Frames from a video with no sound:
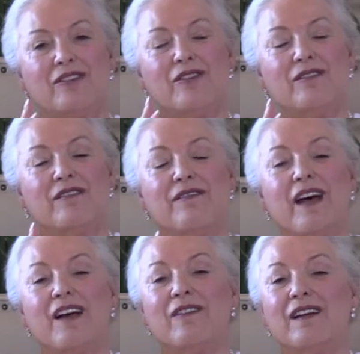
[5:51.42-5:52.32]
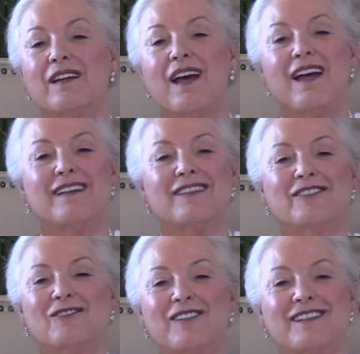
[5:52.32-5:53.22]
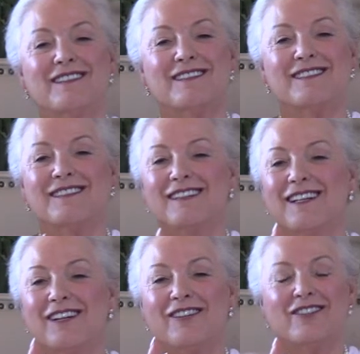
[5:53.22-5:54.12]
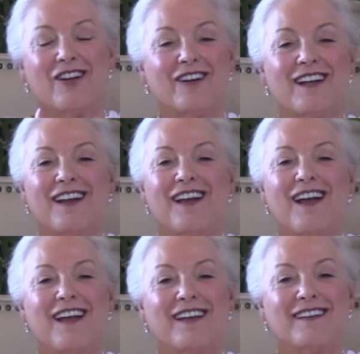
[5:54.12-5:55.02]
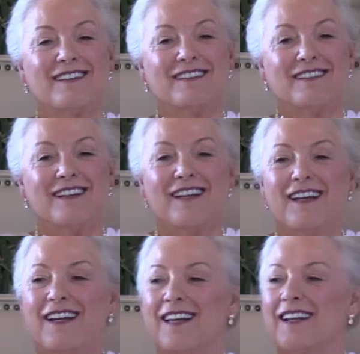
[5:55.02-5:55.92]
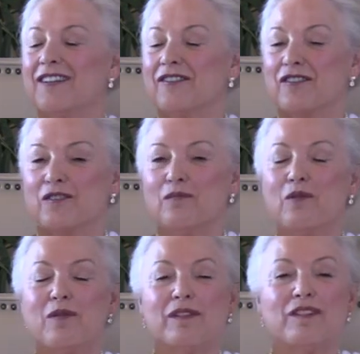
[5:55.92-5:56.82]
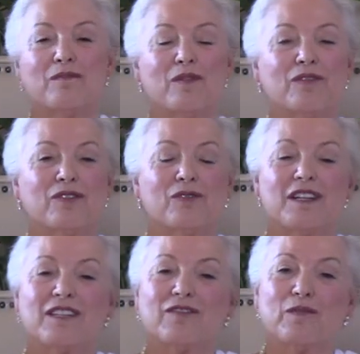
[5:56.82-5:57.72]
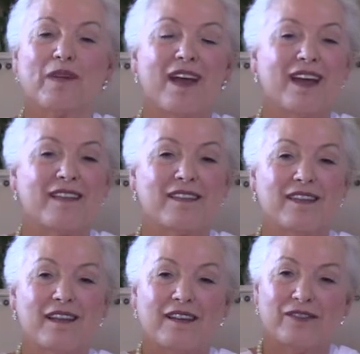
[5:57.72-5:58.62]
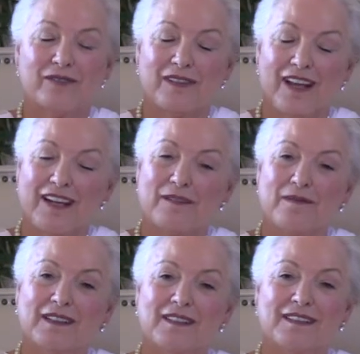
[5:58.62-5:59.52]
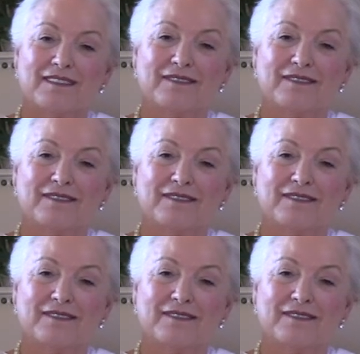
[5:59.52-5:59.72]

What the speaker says: Turn the fire on high, dear ones. Turn it on high. It is the smoothest, most graceful path to enlightenment.